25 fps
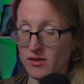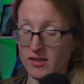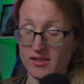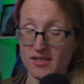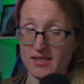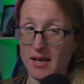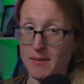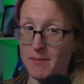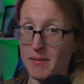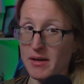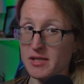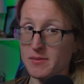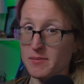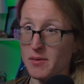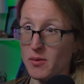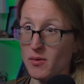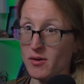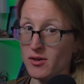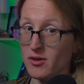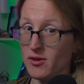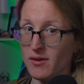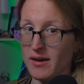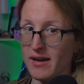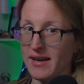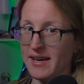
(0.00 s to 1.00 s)
That makes me
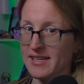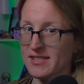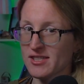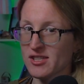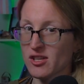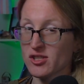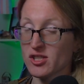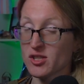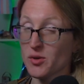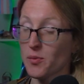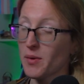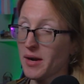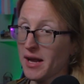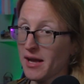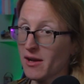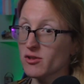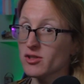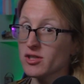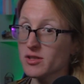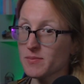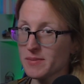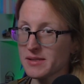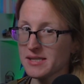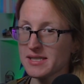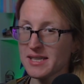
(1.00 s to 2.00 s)
wonder, is there someone
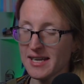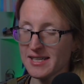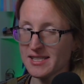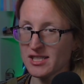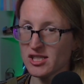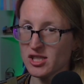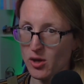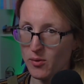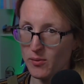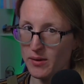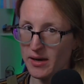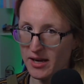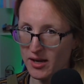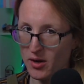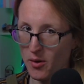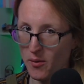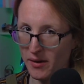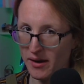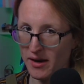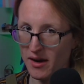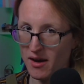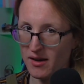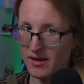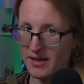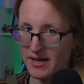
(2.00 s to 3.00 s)
else besides Loki
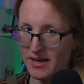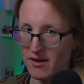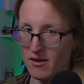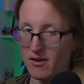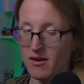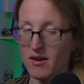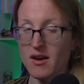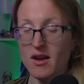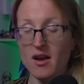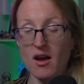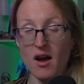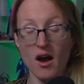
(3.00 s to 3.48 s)
going on here?